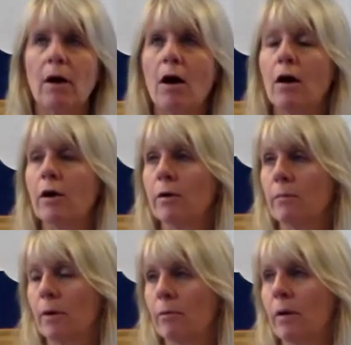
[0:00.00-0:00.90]

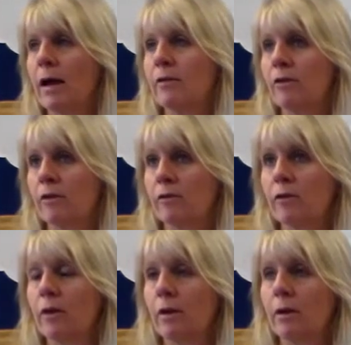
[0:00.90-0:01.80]
harm
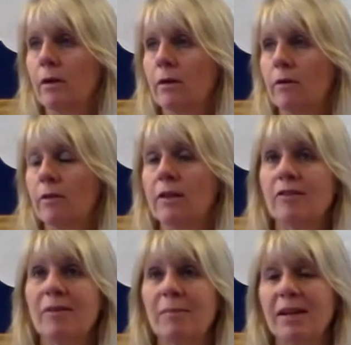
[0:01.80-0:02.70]
arises.
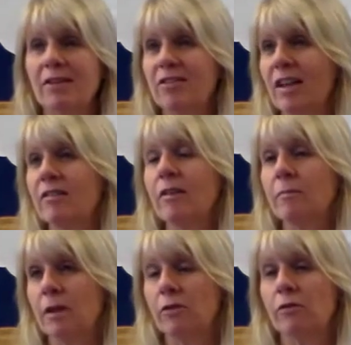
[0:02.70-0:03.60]
That somebody said
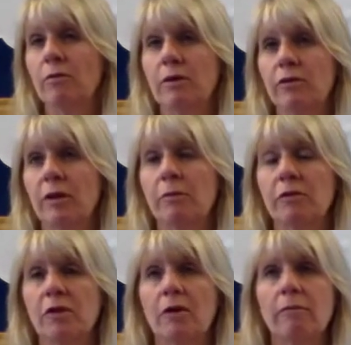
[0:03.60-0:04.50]
something to us that
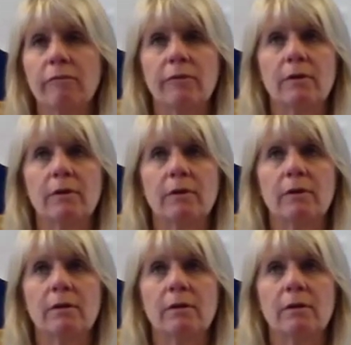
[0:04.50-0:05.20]
was harmful.